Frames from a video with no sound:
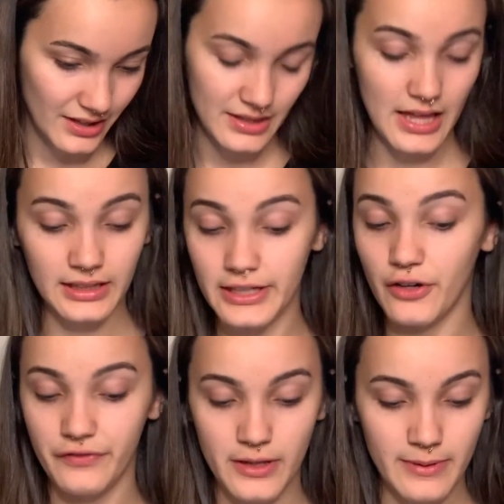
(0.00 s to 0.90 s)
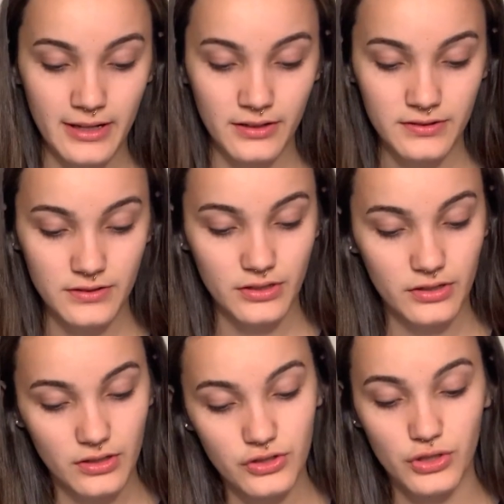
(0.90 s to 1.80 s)
That Leo females
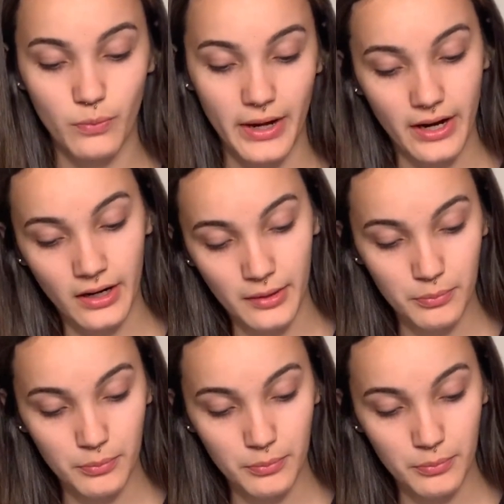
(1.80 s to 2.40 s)
should wear